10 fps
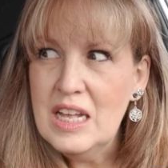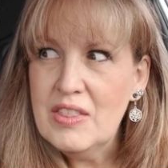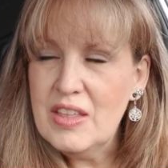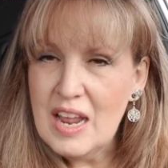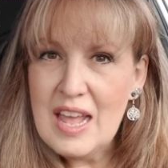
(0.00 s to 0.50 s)

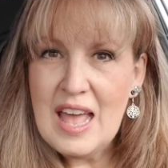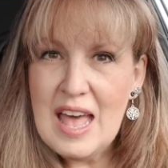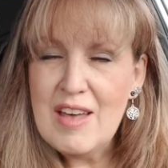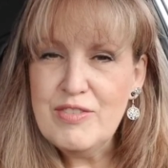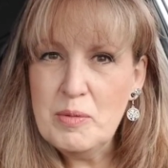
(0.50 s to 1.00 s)
then I
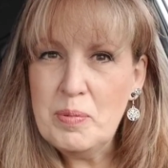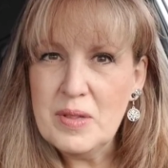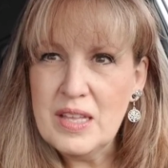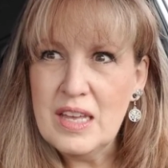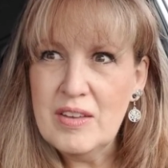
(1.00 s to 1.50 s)
have to
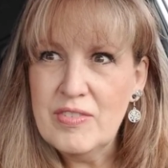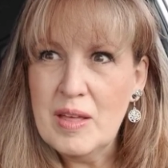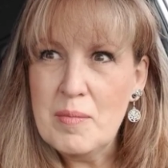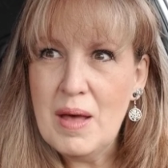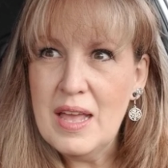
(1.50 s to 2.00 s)
believe
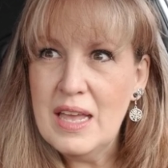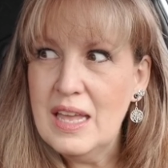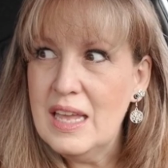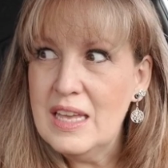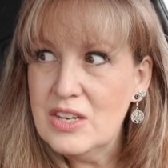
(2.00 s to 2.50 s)
that
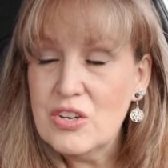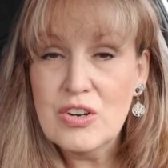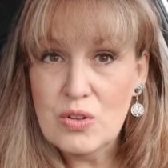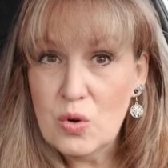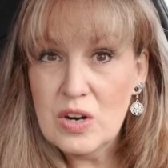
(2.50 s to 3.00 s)
my
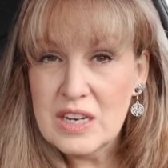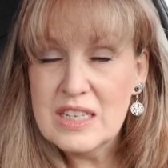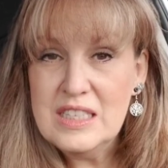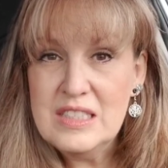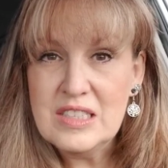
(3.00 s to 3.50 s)
internal
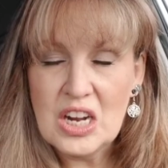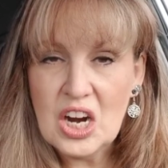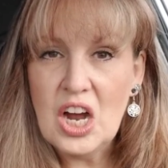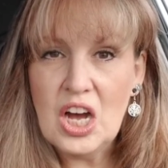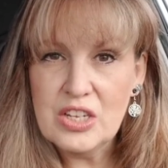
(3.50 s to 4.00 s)
organs
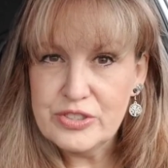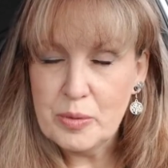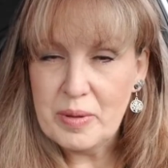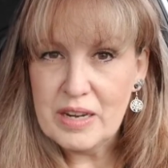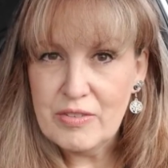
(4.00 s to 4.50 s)
are also
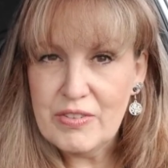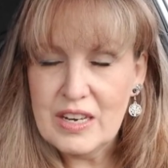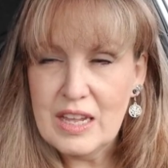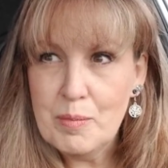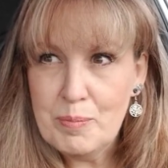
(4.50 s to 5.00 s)

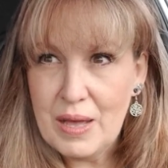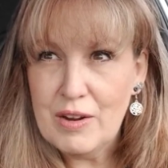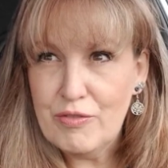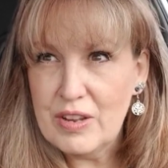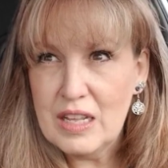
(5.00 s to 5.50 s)
benefit
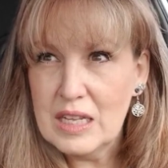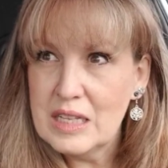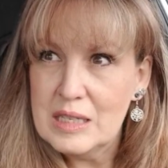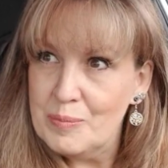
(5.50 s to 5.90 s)
benefiting.